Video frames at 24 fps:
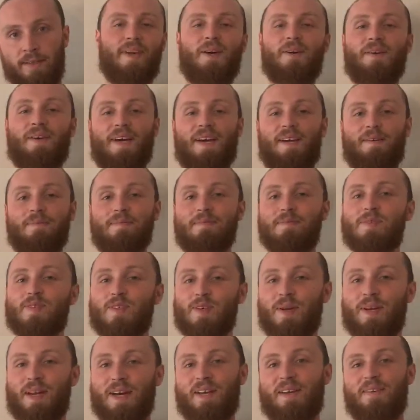Okay,
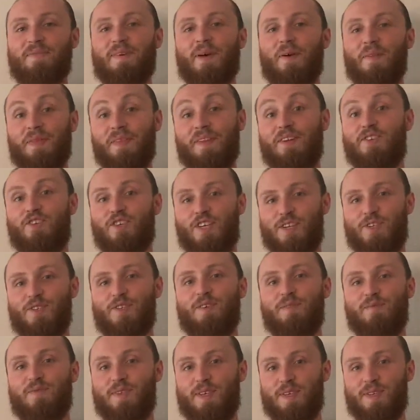so now you've gotten the
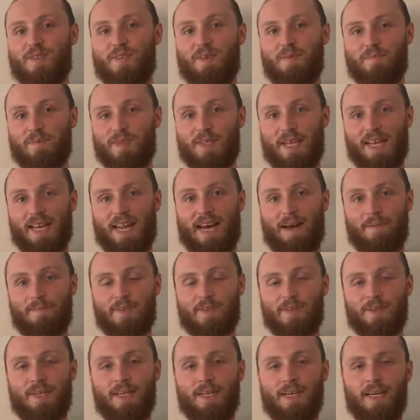gist of systems collapse.